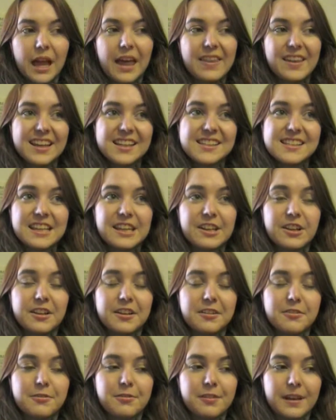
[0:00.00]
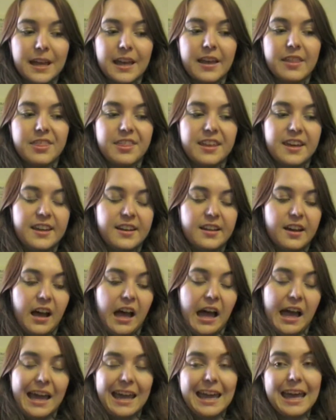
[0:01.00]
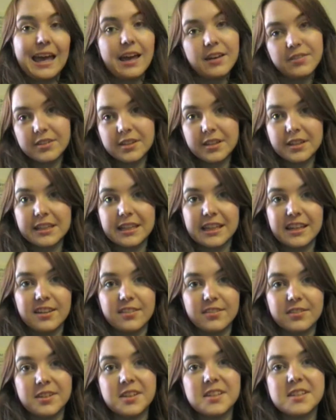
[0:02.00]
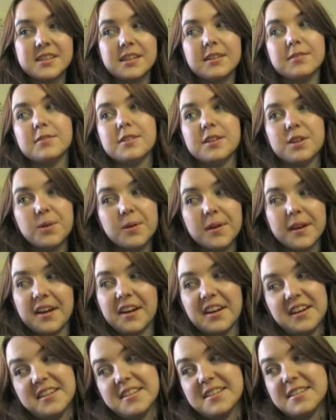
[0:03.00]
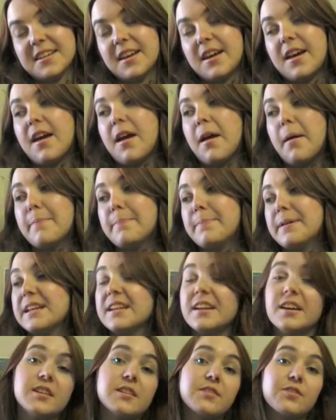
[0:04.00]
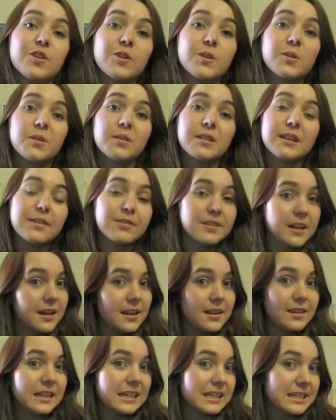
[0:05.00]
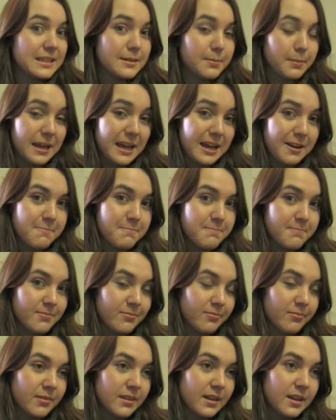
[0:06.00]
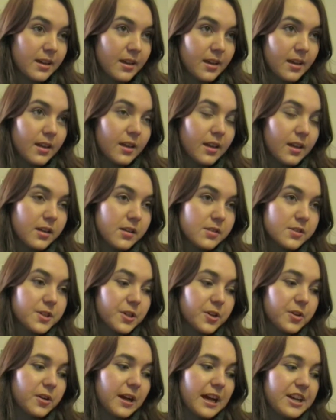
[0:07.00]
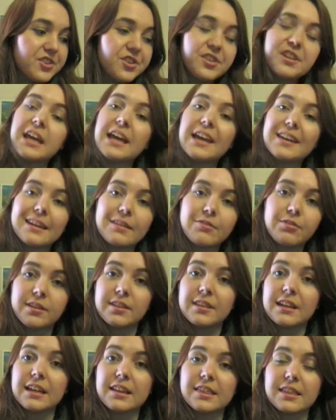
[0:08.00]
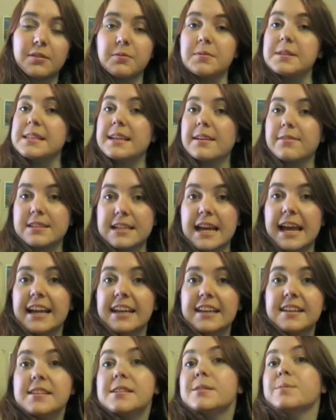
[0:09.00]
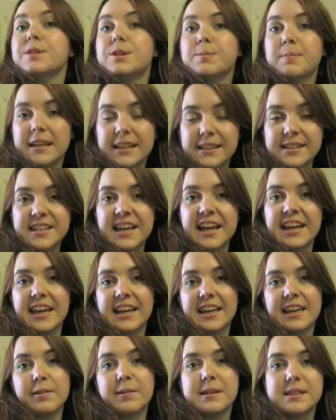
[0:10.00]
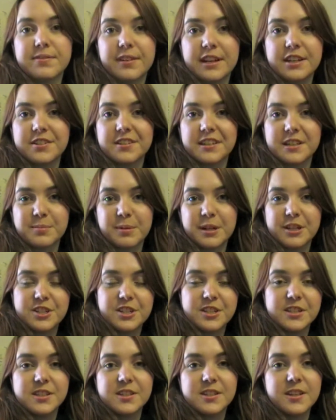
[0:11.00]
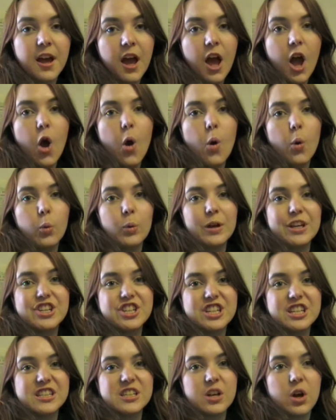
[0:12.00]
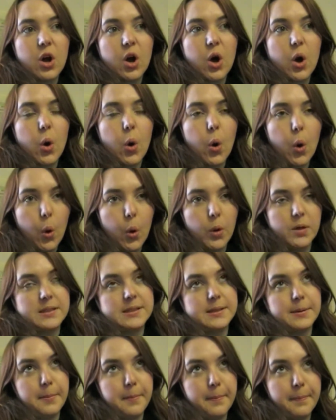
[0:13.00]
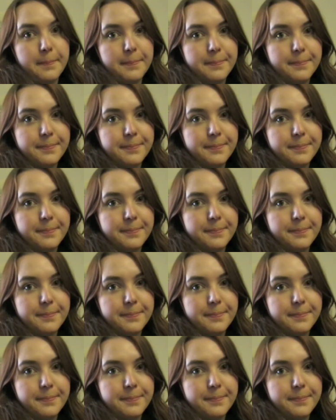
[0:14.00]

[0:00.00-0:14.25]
think it's a little unfair that I have to leave stuff to you guys, but none of you left anything to me. So I should get everything that was left to Angus, which means I get Kiwi's facial expressions, which is awesome.